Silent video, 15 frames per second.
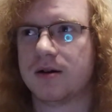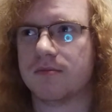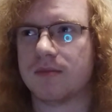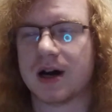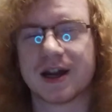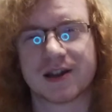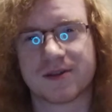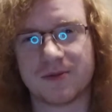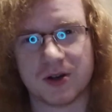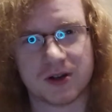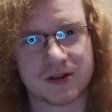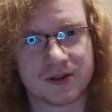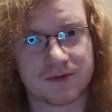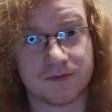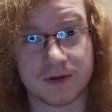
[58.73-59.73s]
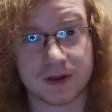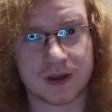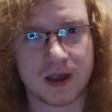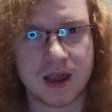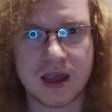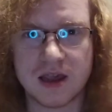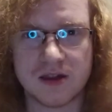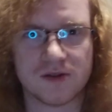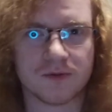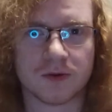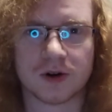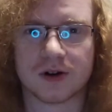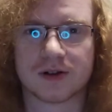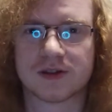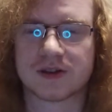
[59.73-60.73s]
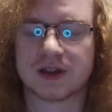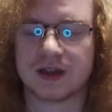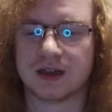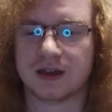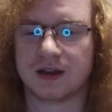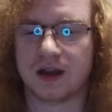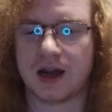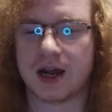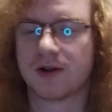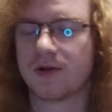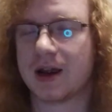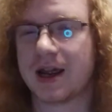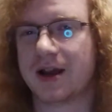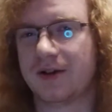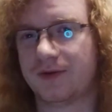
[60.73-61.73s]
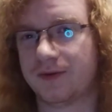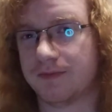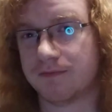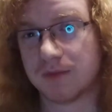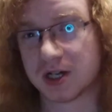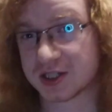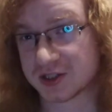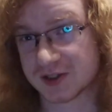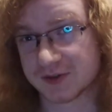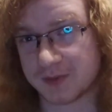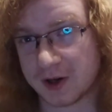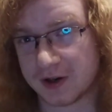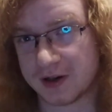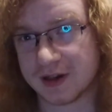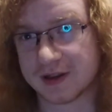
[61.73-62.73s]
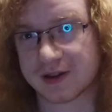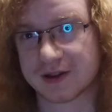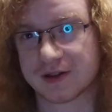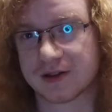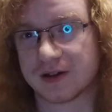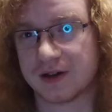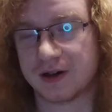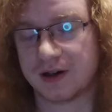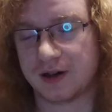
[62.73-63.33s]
my experience with his works, and I don't have much experience